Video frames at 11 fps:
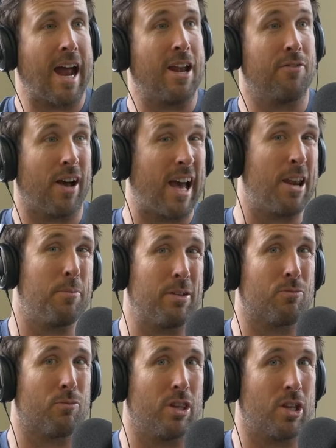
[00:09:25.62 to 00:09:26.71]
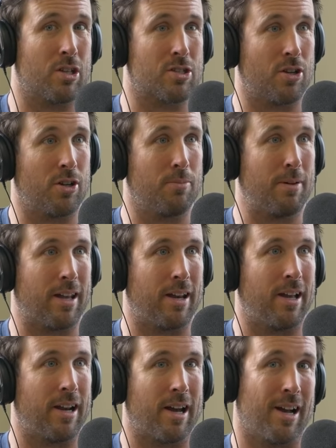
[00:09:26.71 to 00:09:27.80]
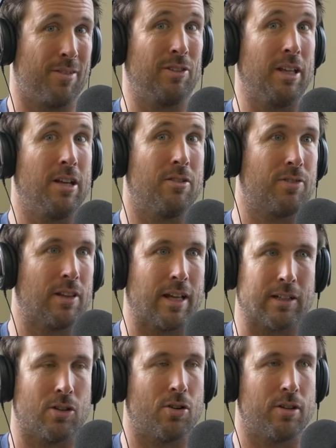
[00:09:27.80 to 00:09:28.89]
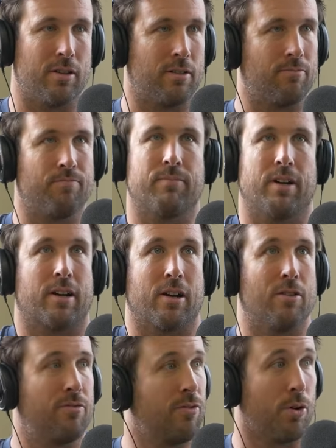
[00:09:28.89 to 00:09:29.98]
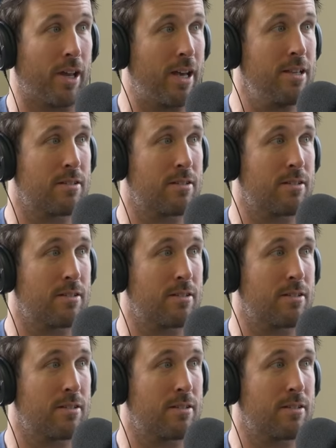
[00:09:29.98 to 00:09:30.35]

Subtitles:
And if I had been really concerned about it and it had lingered for like longer than, I don't know, 4 days.